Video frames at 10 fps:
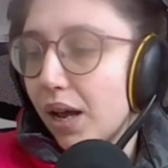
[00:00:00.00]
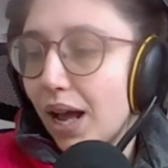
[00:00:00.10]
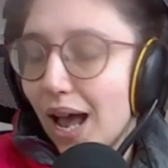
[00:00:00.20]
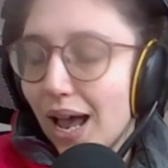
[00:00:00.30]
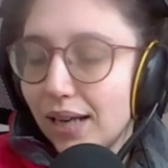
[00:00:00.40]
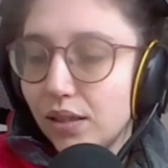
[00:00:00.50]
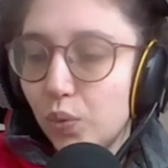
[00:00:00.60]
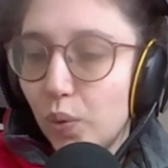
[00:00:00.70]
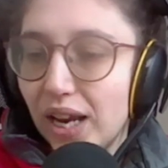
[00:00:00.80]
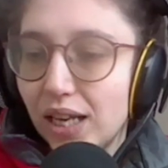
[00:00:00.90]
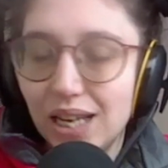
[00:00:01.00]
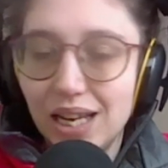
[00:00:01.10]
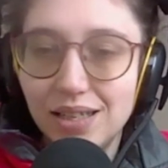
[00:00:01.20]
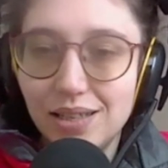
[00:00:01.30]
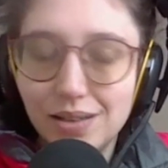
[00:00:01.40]
And Wix
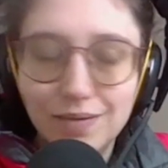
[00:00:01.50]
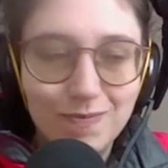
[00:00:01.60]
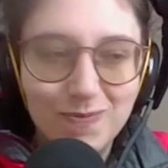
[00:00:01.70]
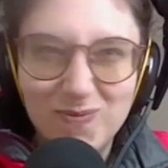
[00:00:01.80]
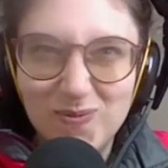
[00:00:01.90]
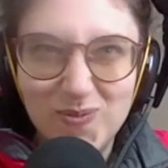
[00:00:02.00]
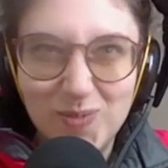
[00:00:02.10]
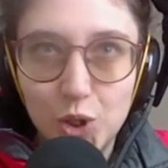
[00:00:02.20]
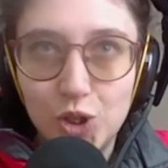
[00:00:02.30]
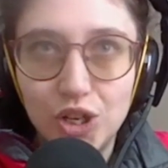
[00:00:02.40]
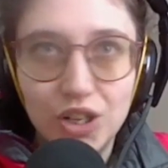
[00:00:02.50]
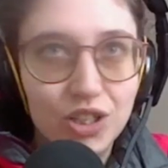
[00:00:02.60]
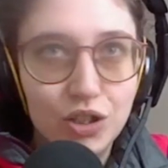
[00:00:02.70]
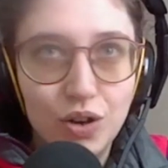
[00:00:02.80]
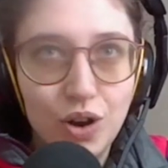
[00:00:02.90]
is just